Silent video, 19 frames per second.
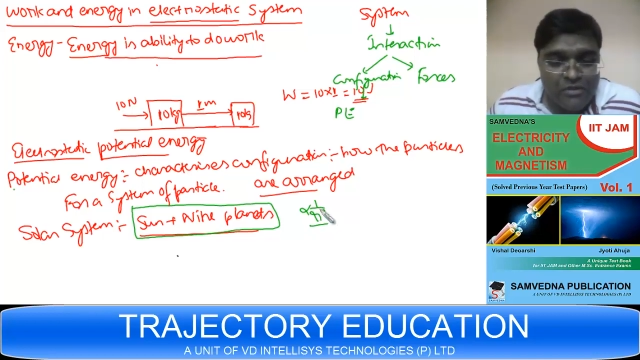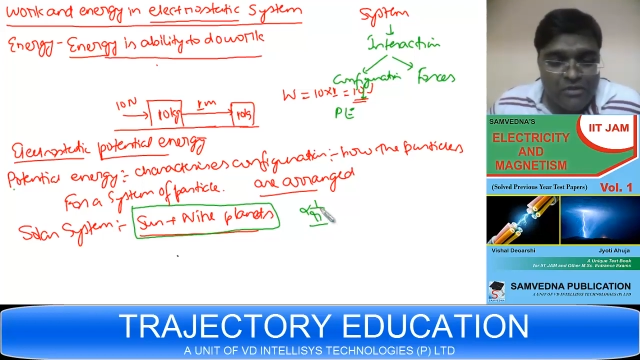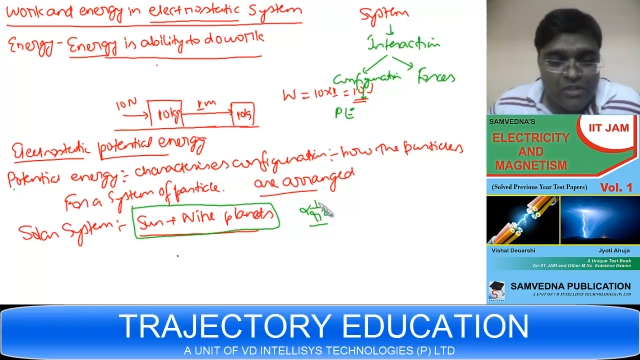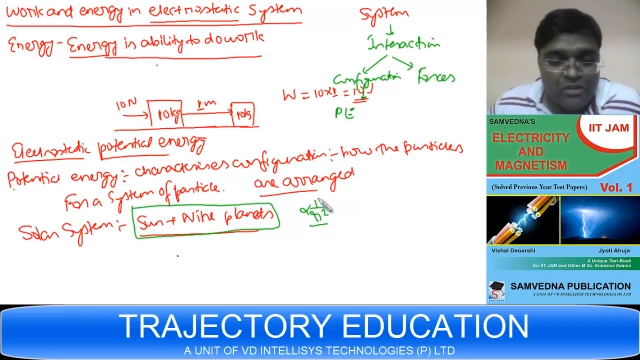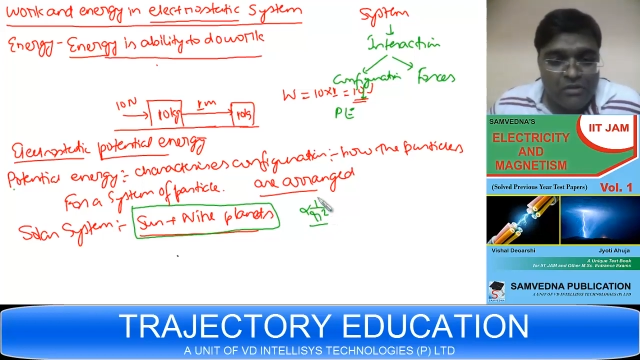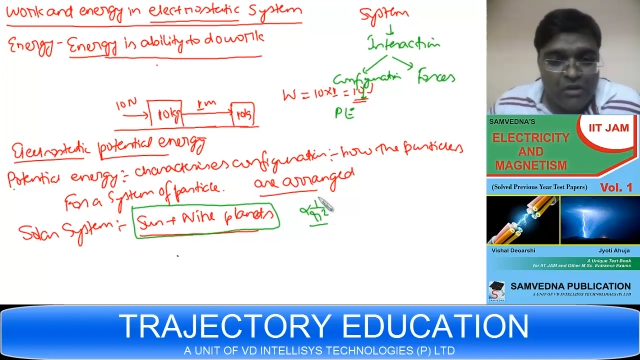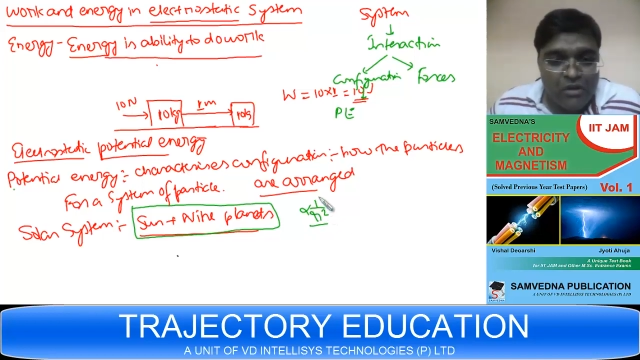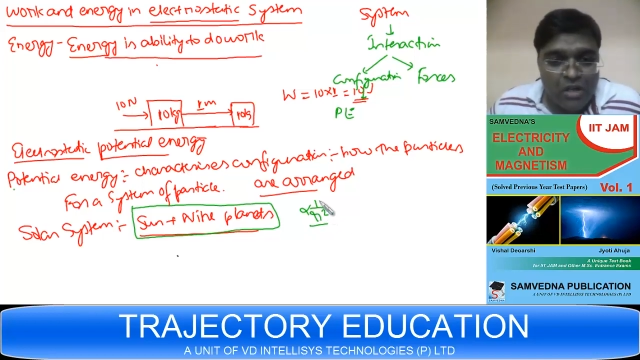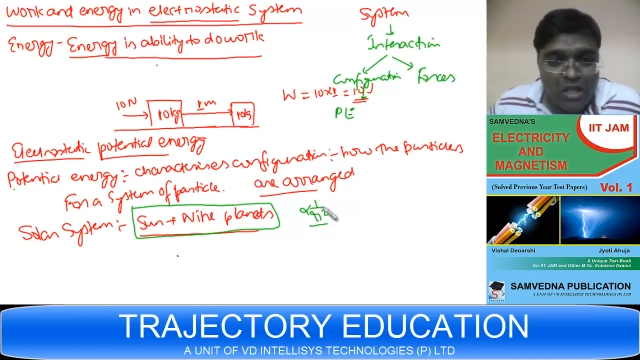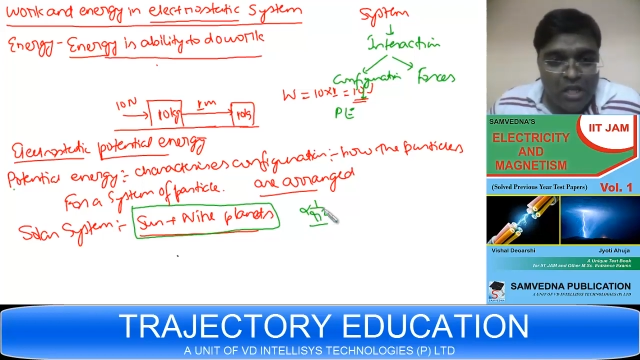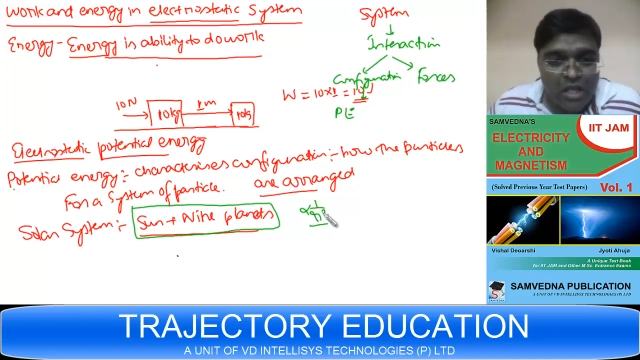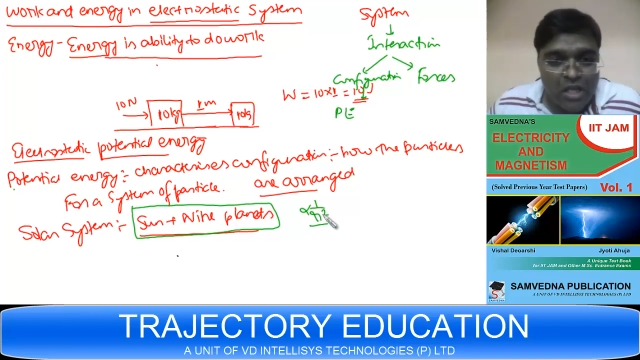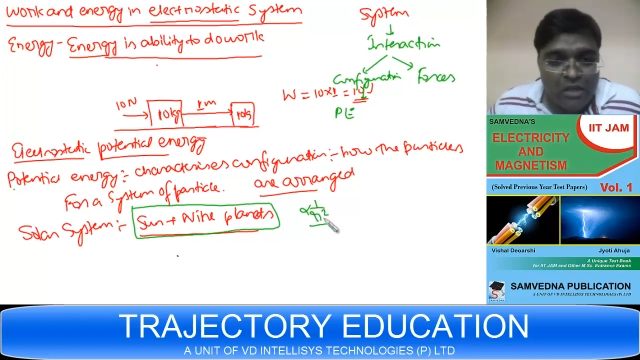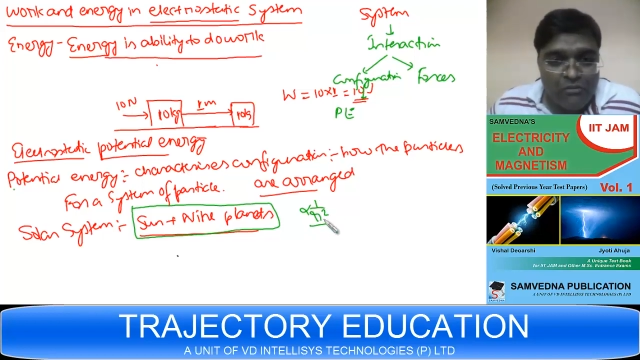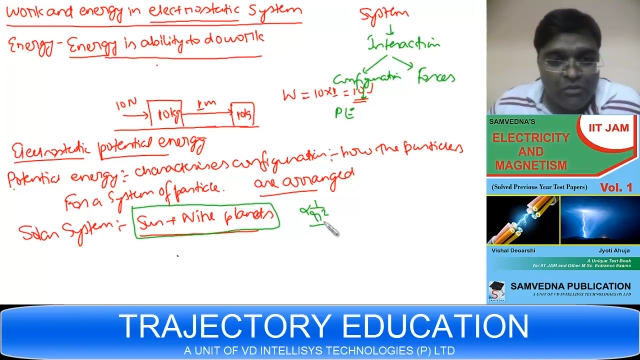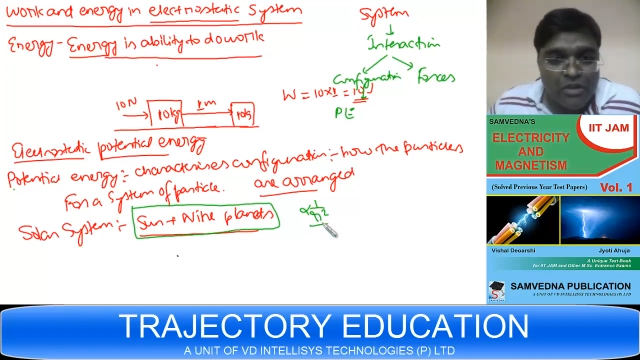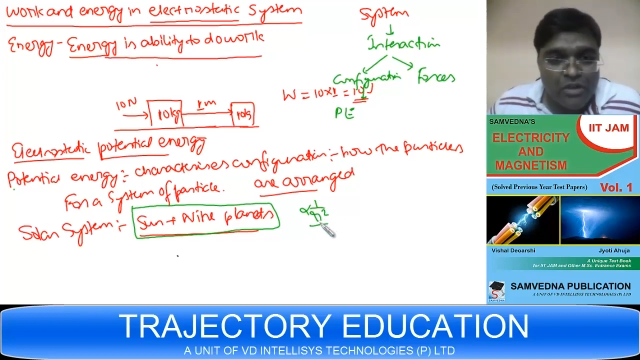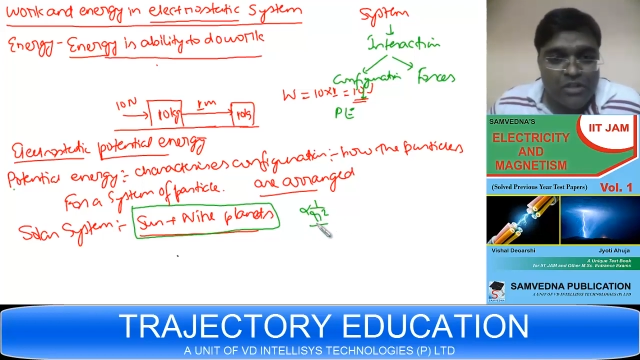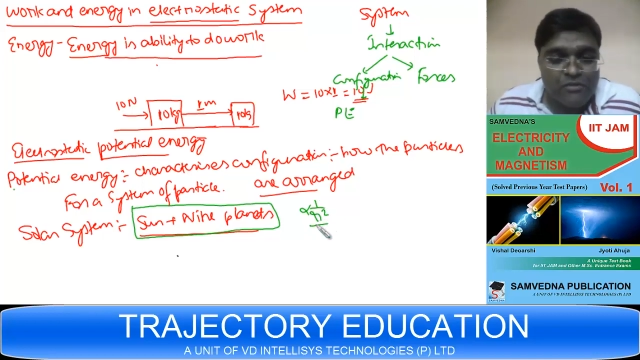which has got an
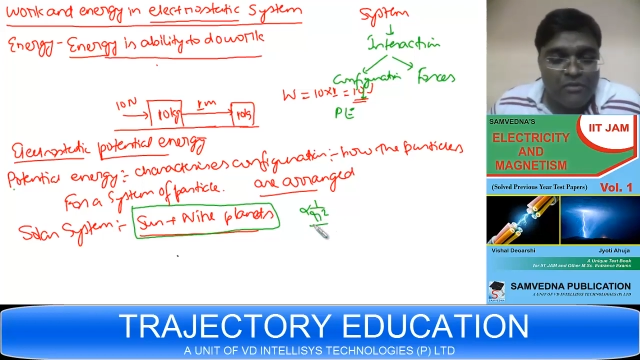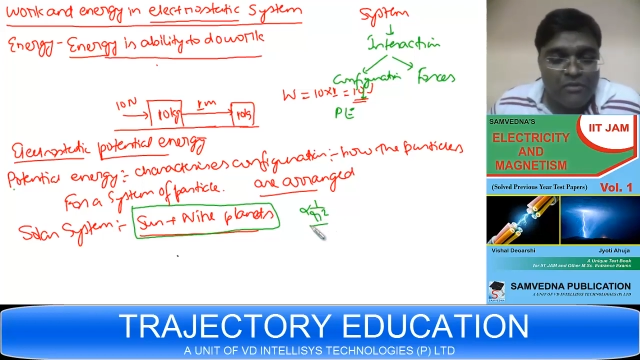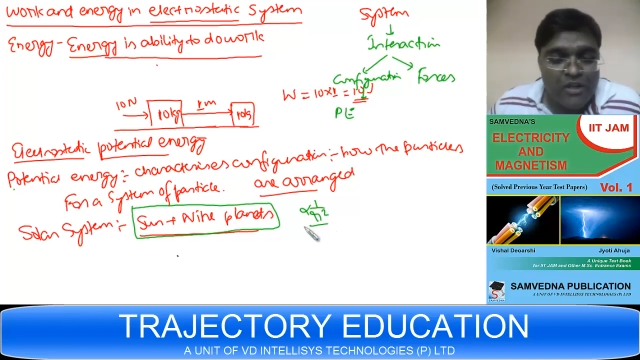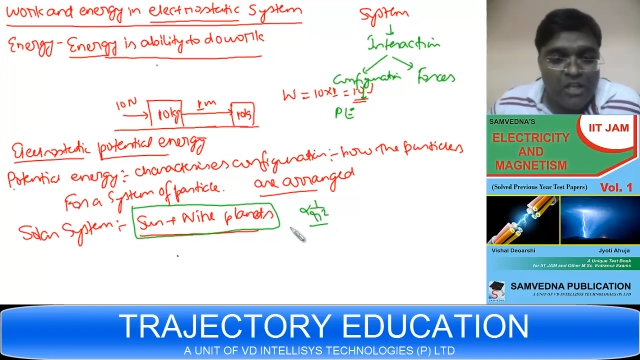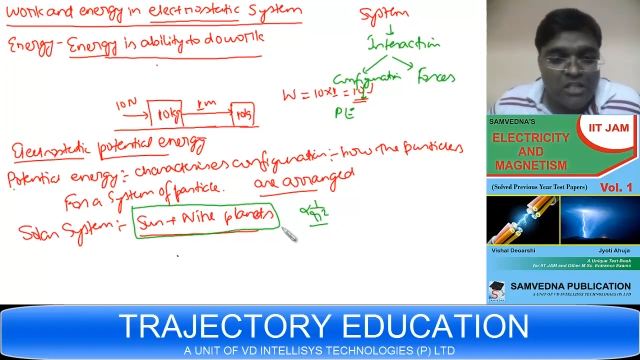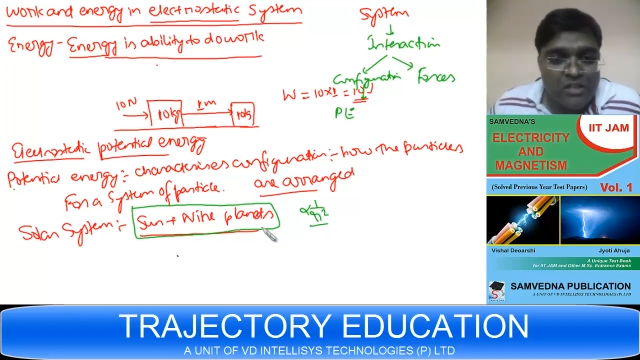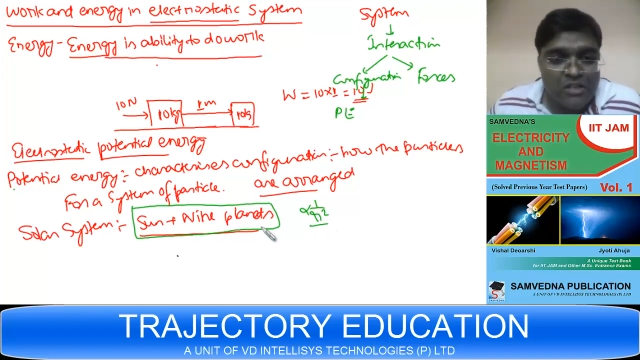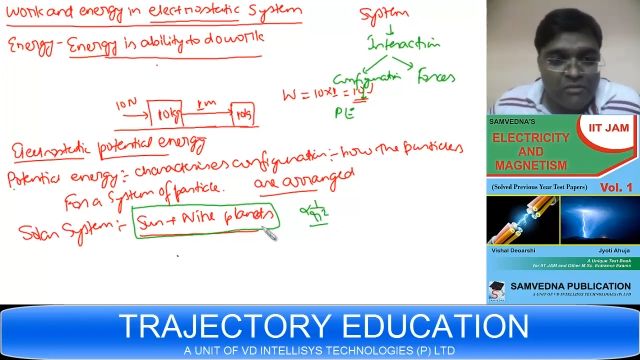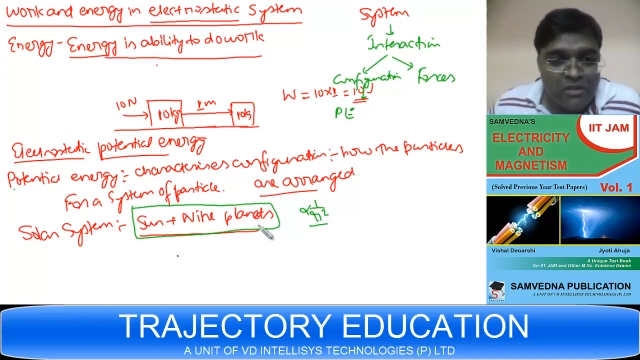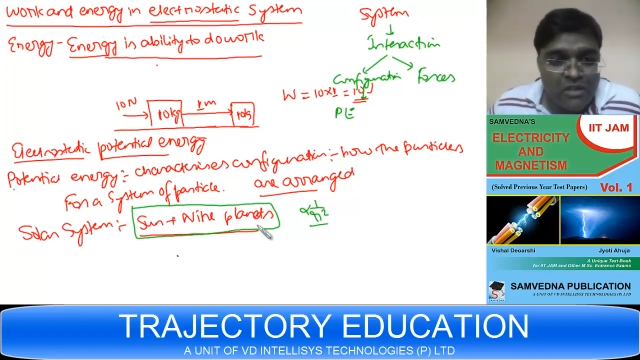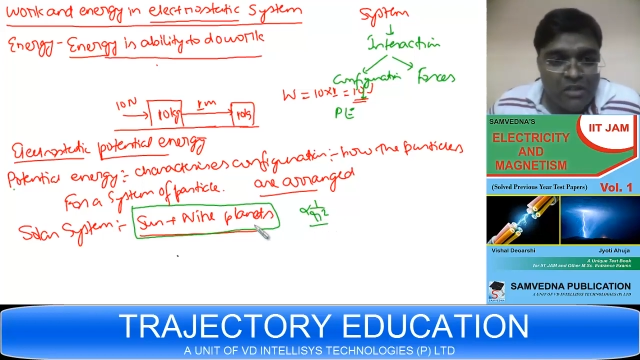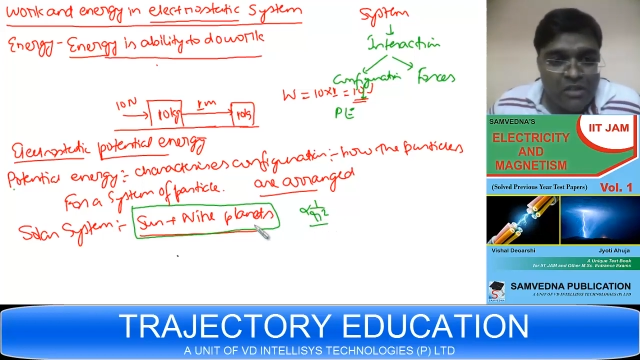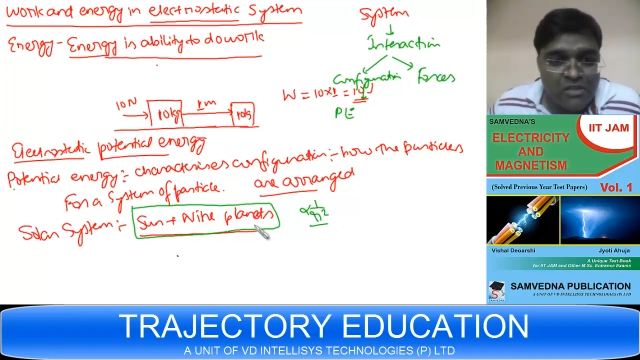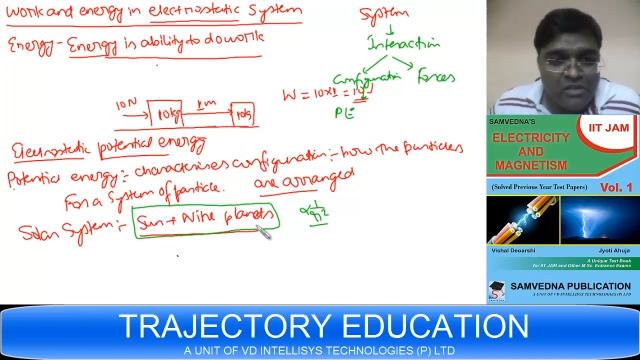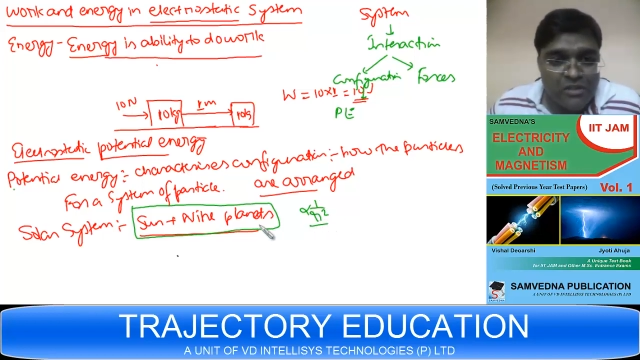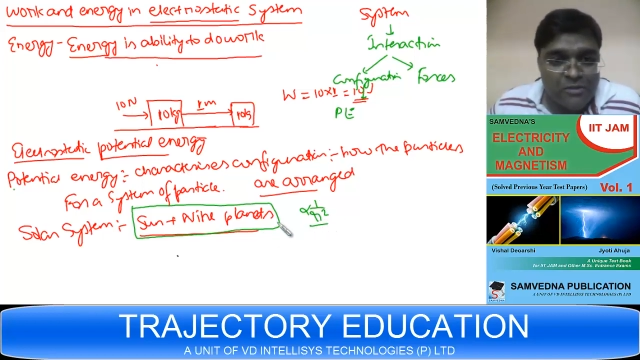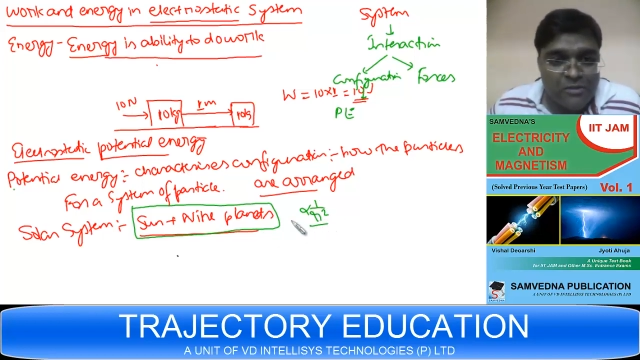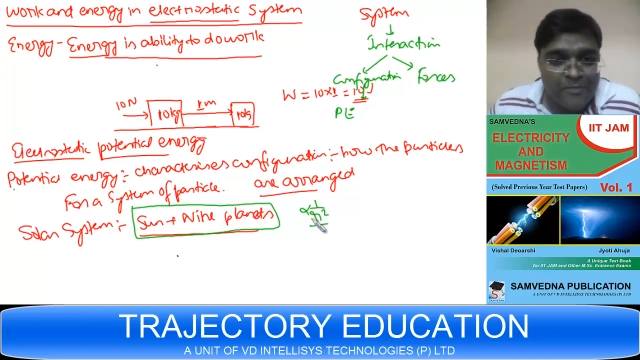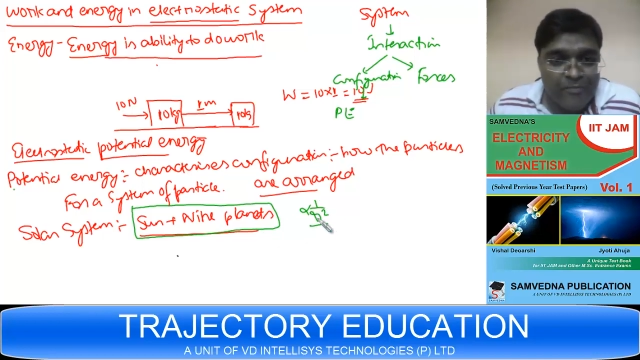inverse variation with the
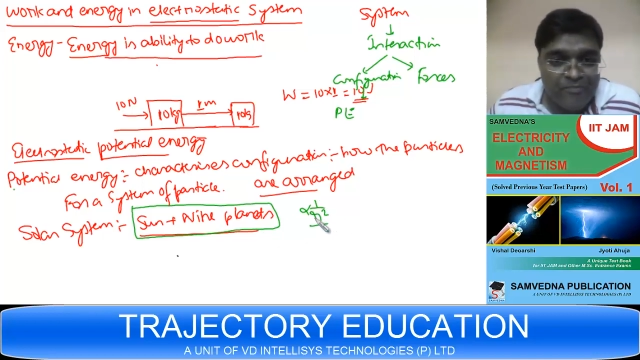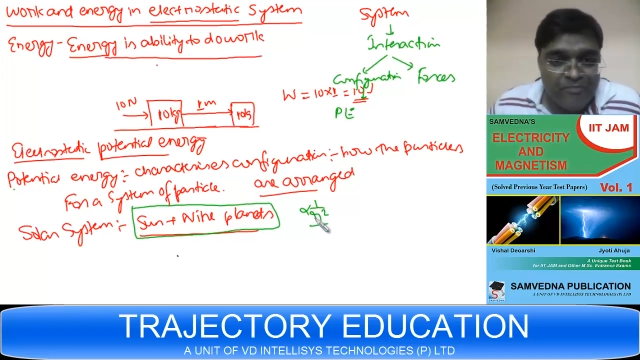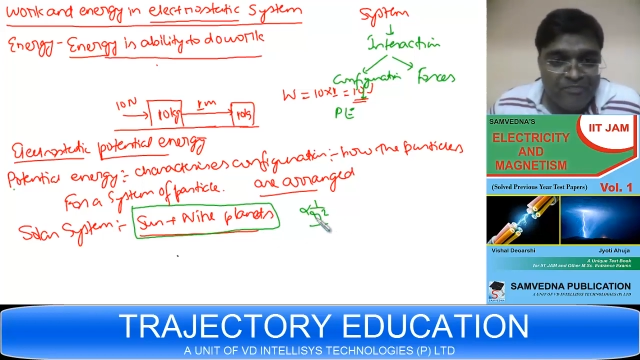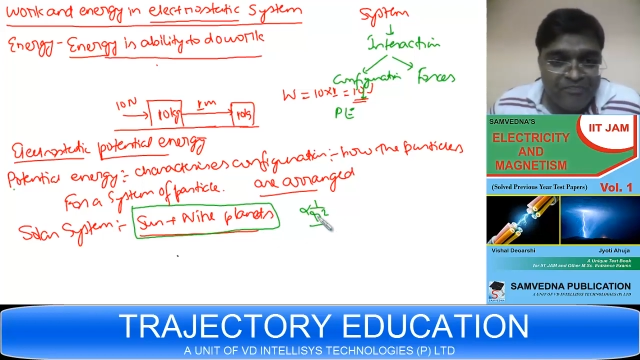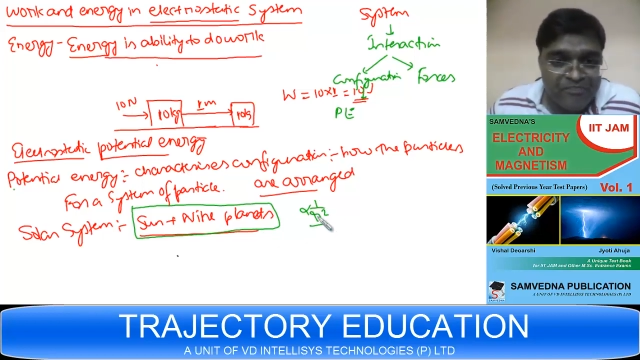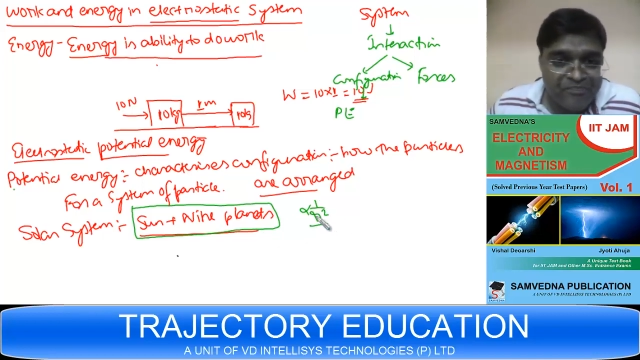distance.